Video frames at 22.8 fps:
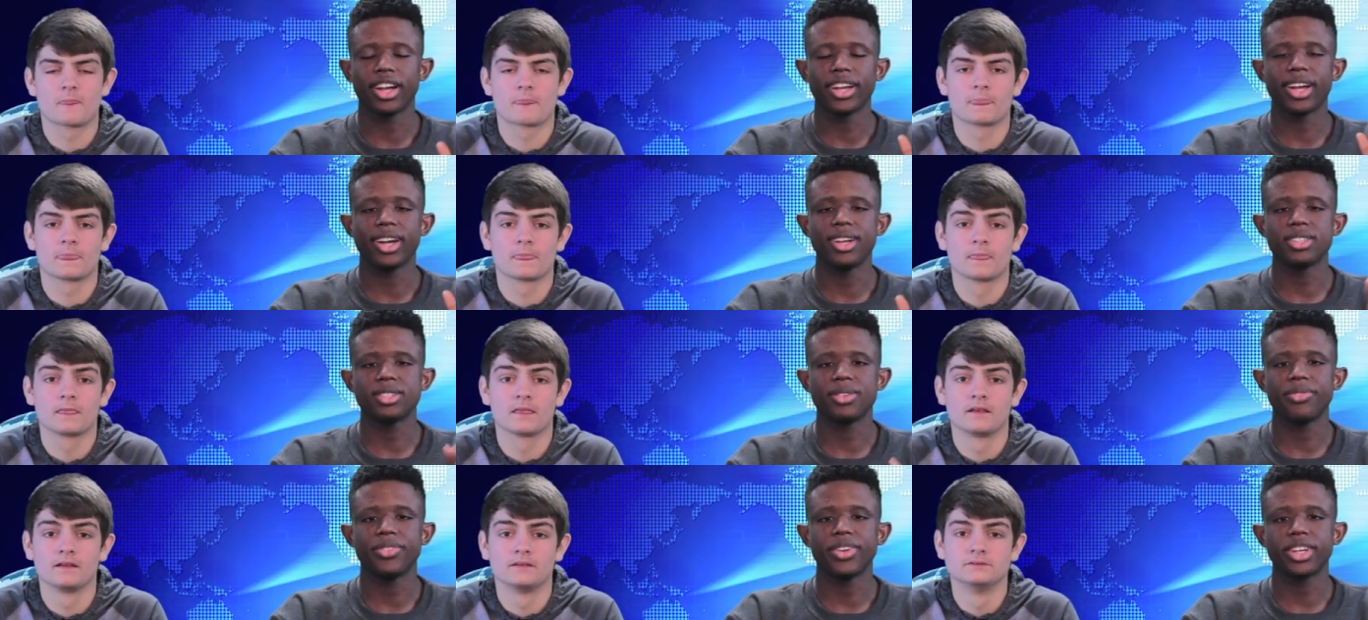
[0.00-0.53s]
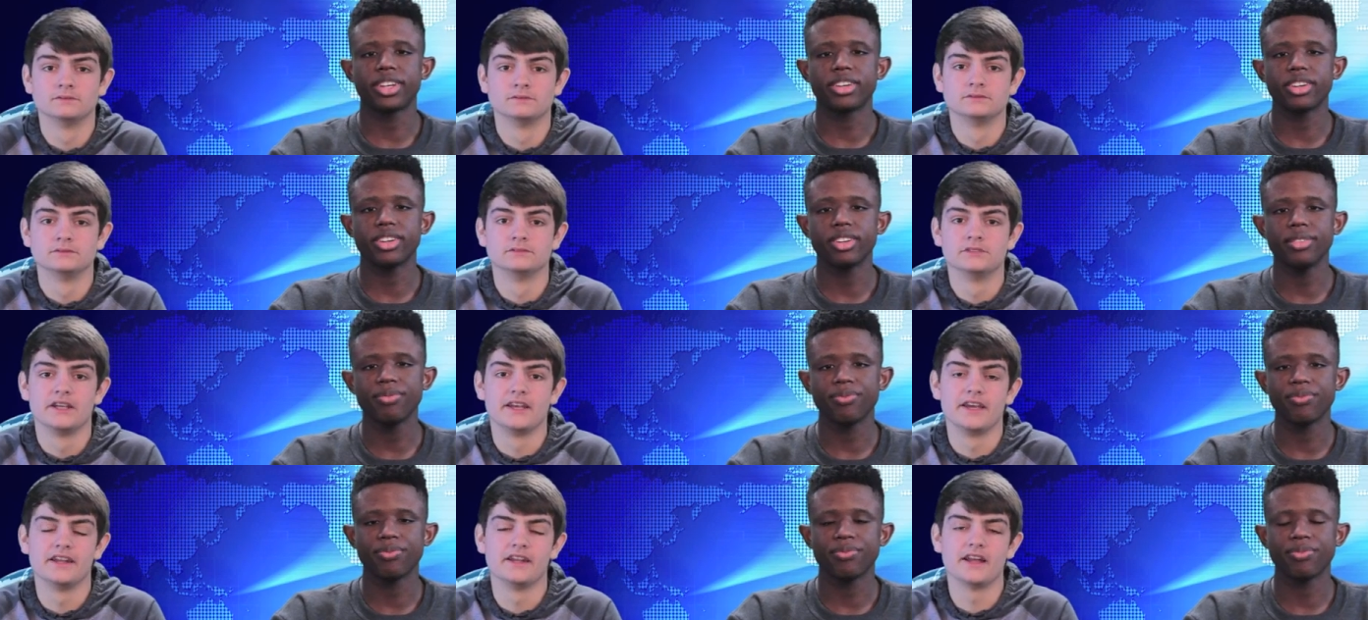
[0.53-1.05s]
Speaker 1: Hi guys, I'm
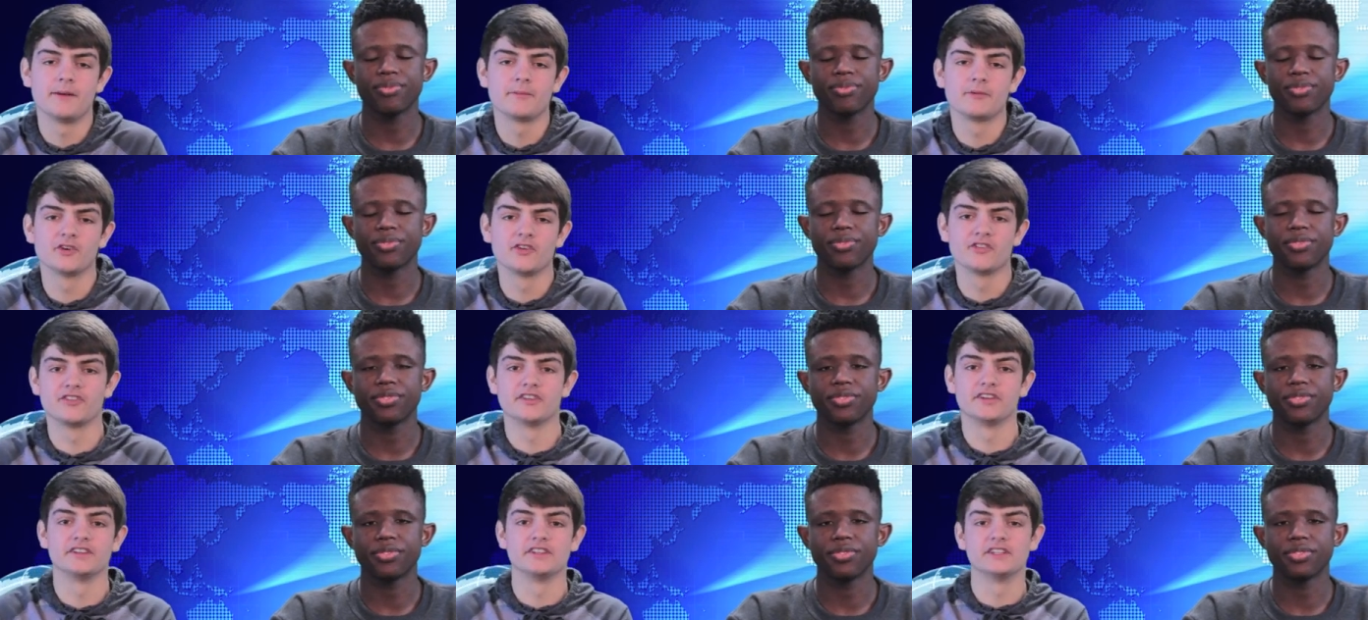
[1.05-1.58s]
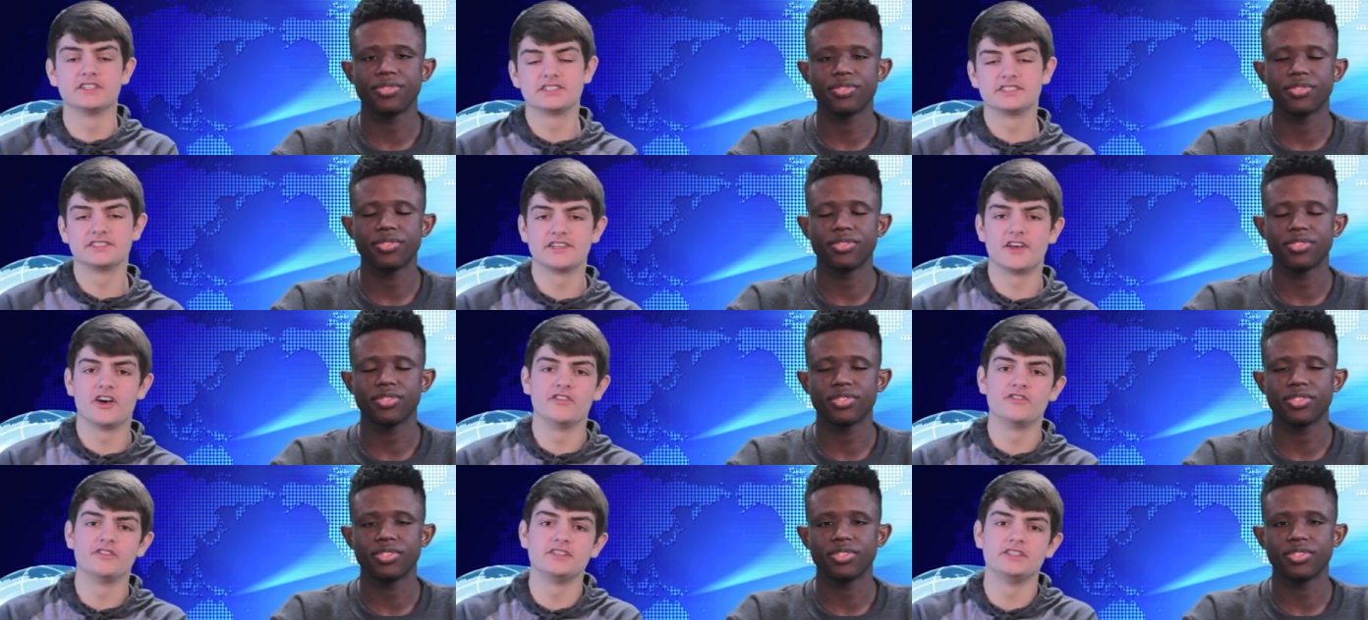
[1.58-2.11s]
Victor. And I'm Griffin, and
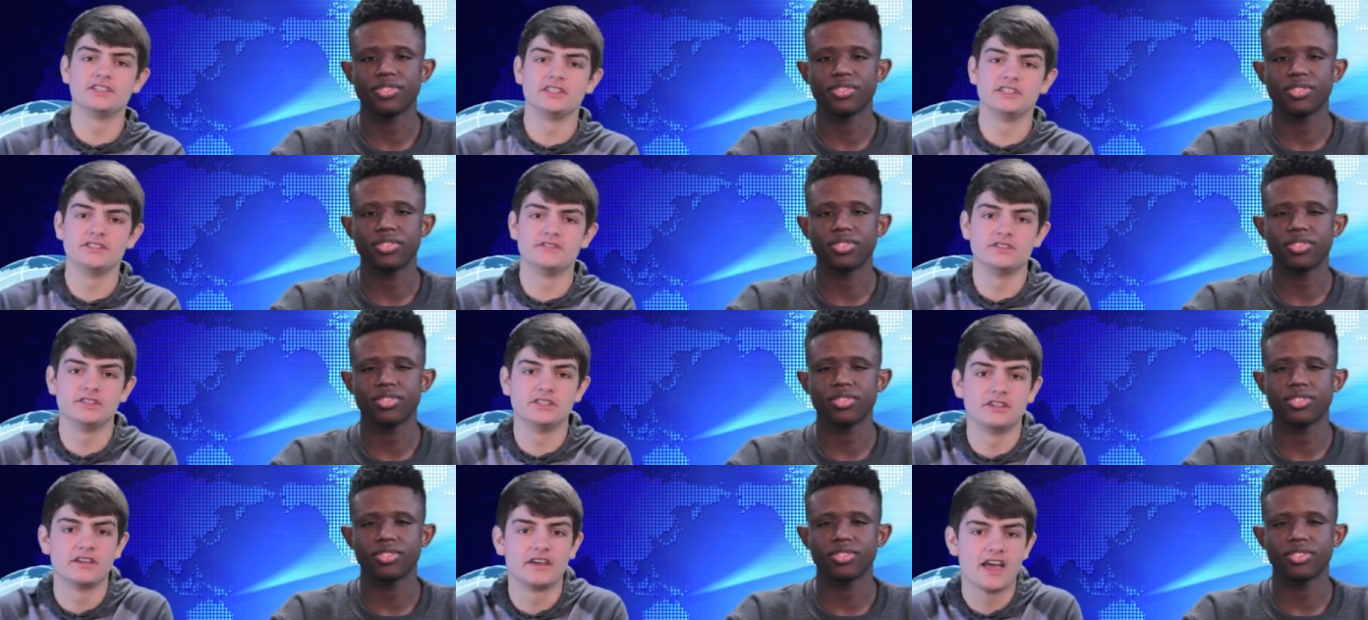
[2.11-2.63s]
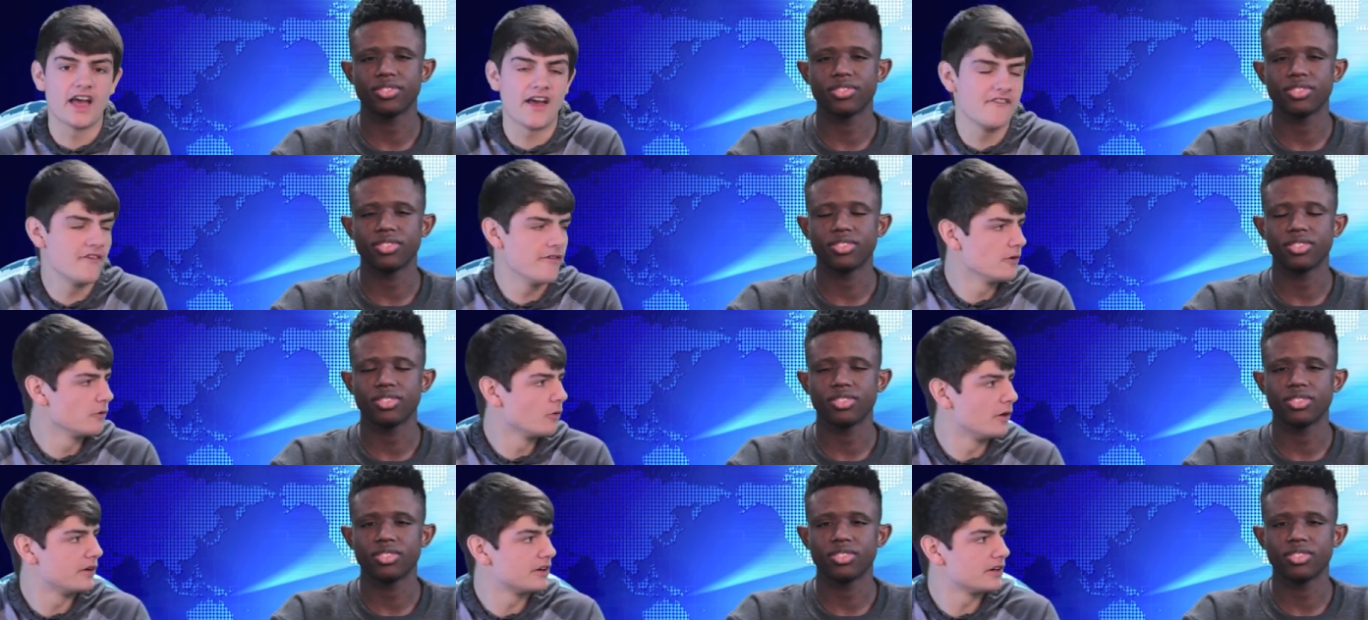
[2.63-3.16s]
this is LVTV.
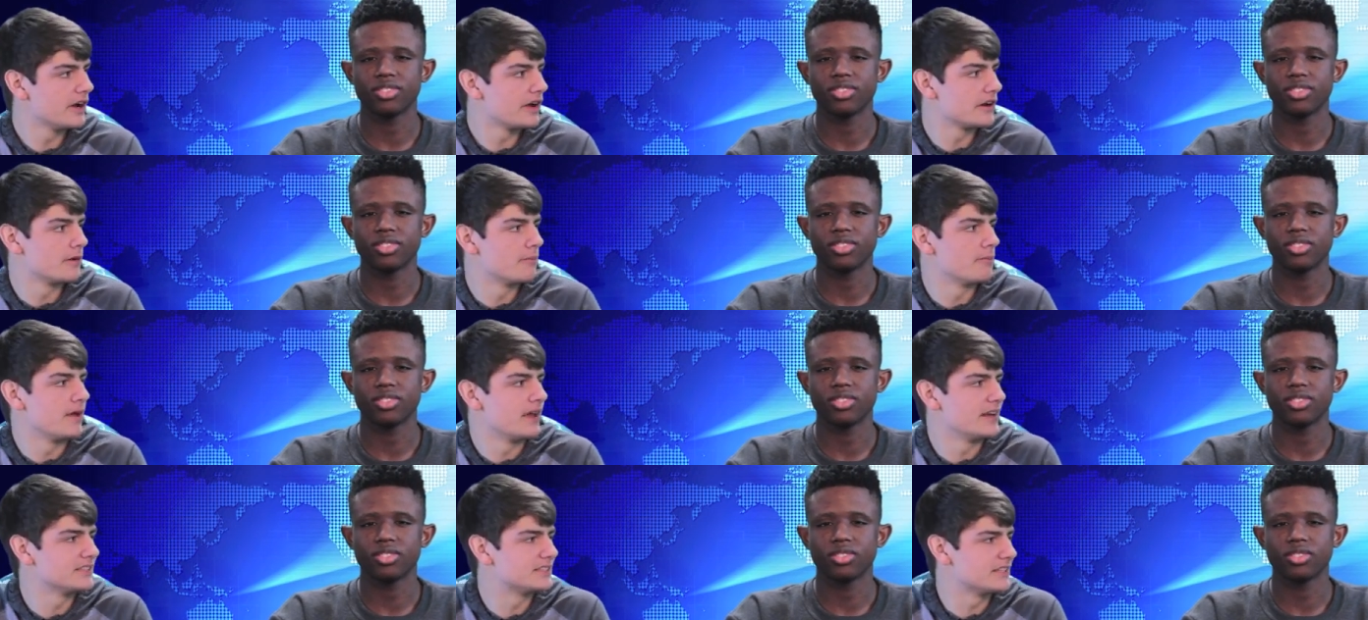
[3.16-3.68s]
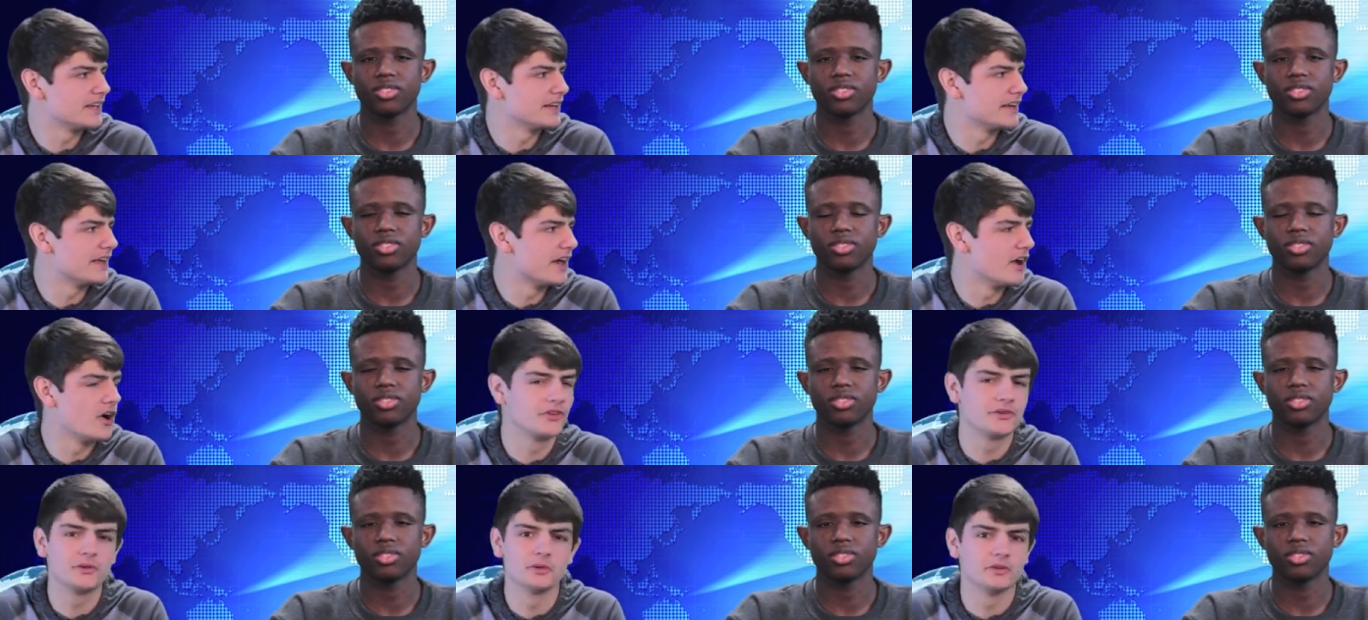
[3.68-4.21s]
Have you ever wondered how to
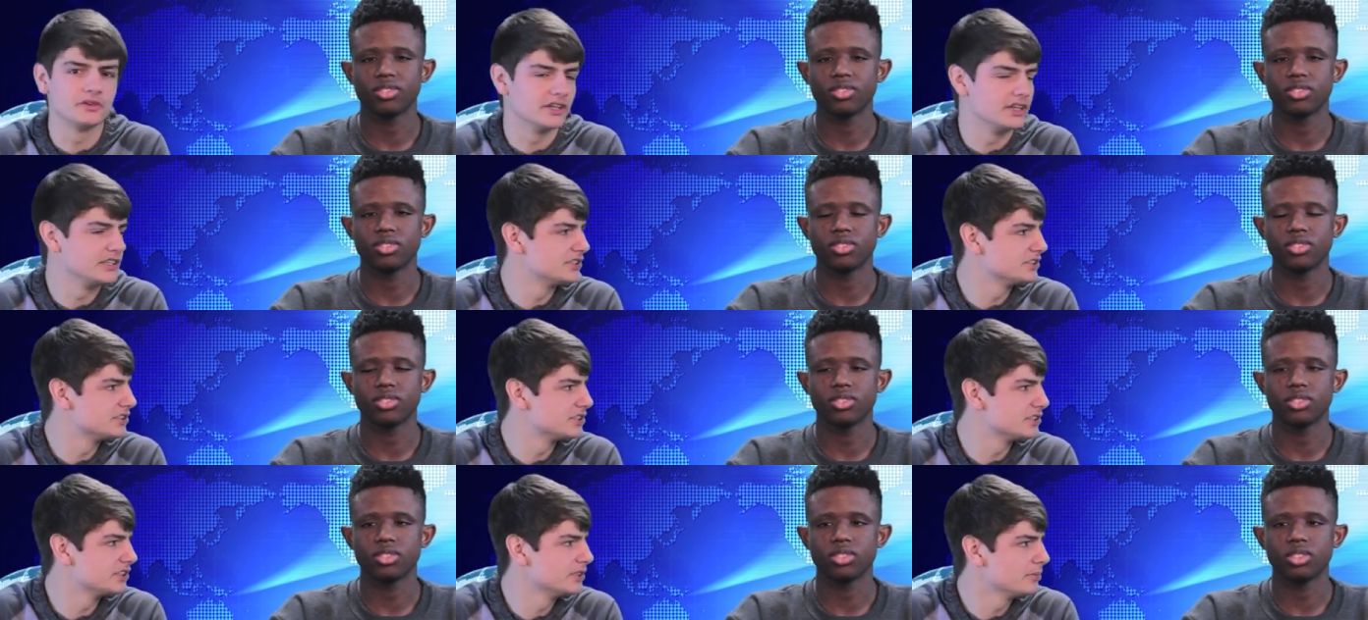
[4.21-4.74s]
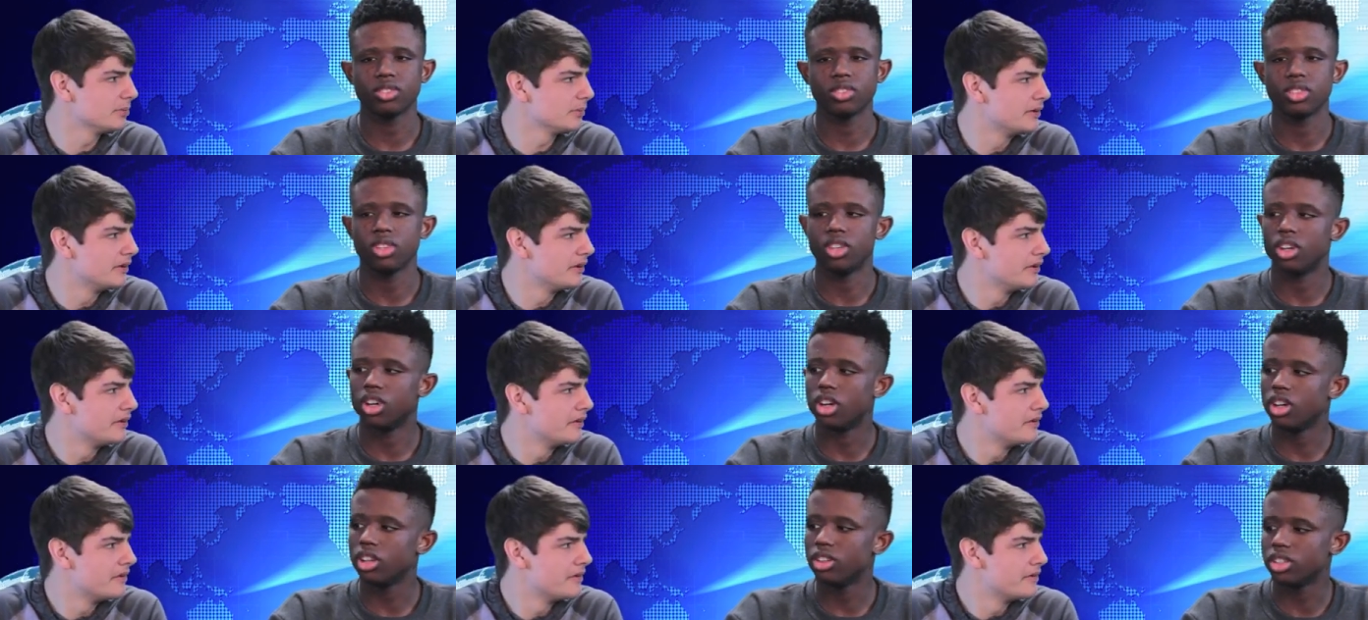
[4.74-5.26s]
maintain a healthy relationship?